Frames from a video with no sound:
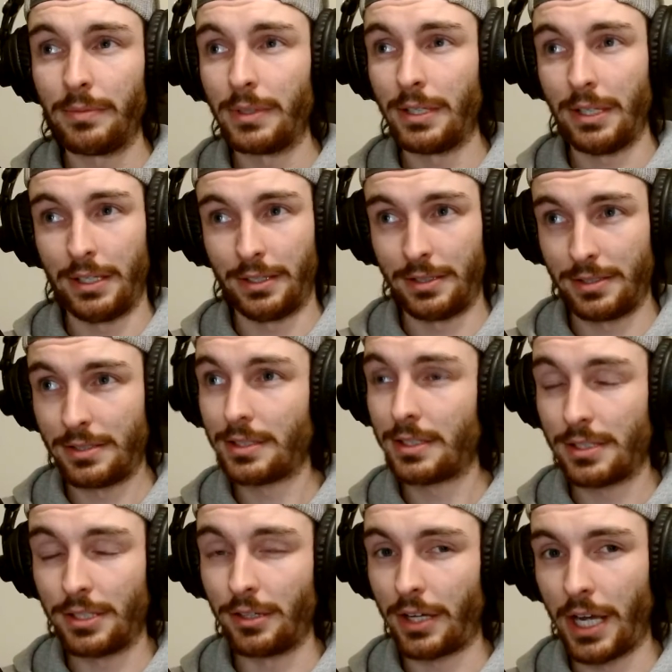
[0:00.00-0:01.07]
and is
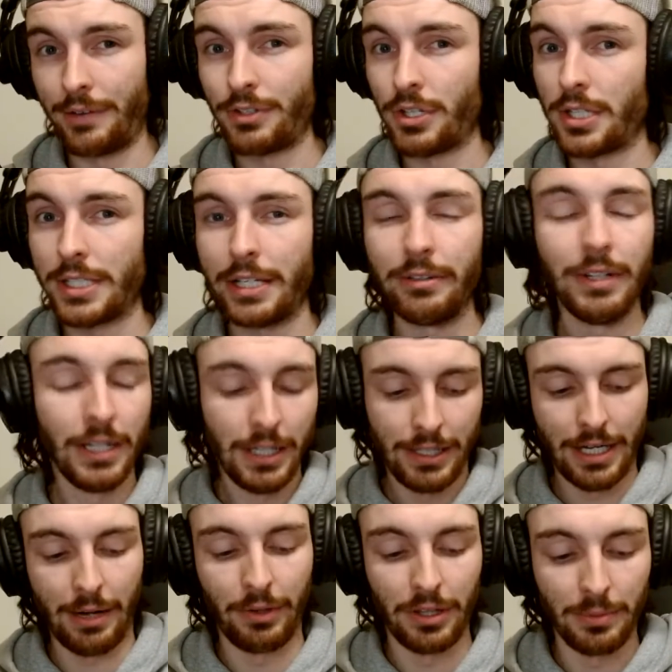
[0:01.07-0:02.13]
still kind of shut down.
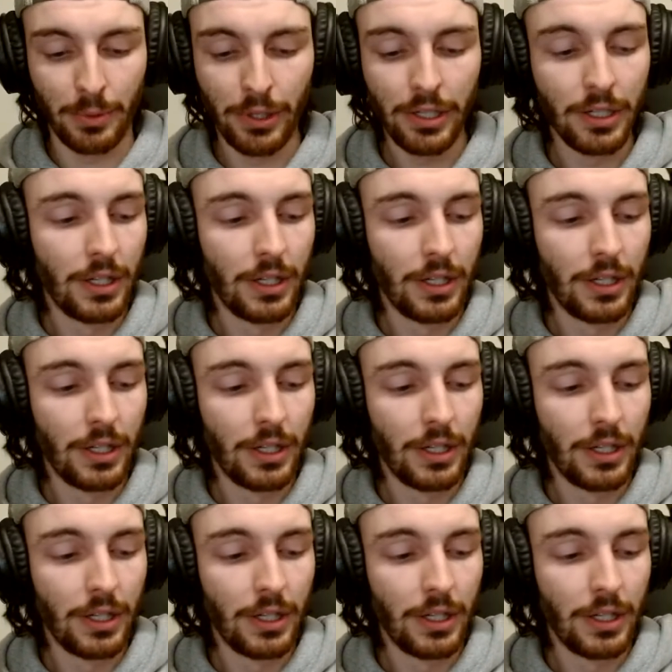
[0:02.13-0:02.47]
Not really the point.